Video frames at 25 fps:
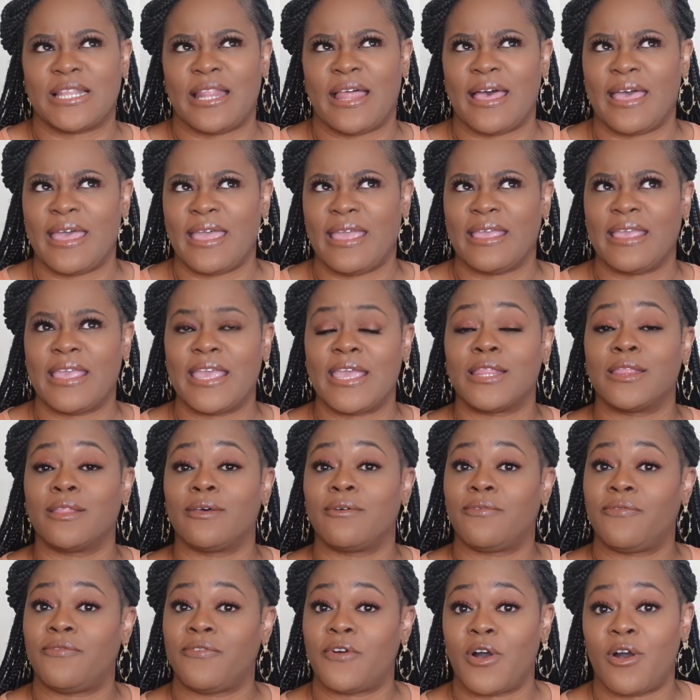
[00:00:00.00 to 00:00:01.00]
like in
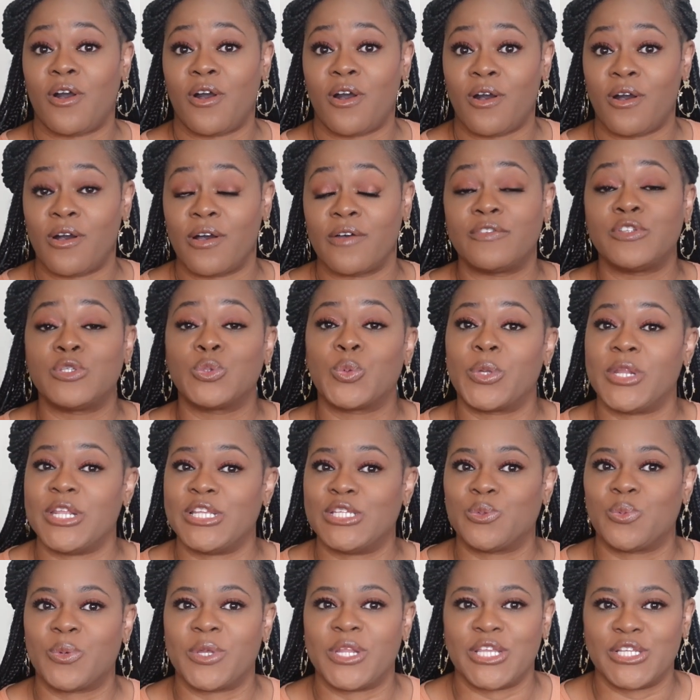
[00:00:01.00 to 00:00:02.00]
the fall of
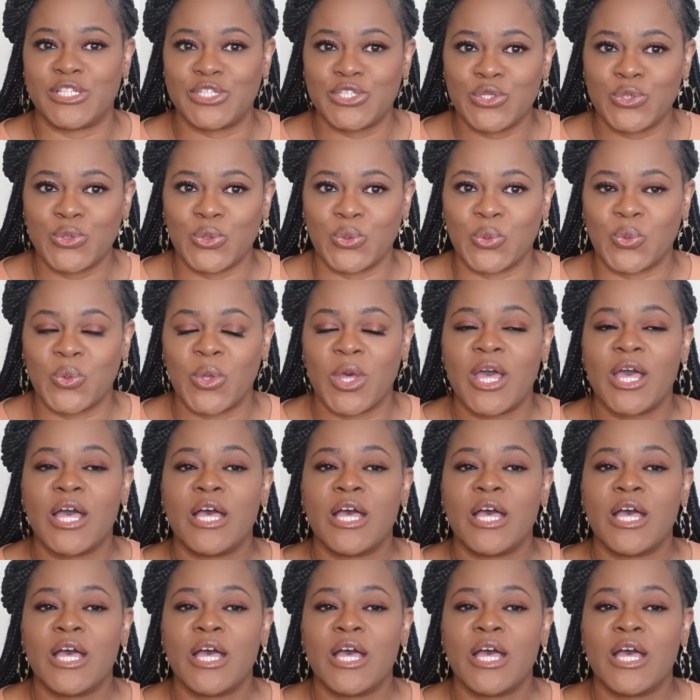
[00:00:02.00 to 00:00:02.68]
2022.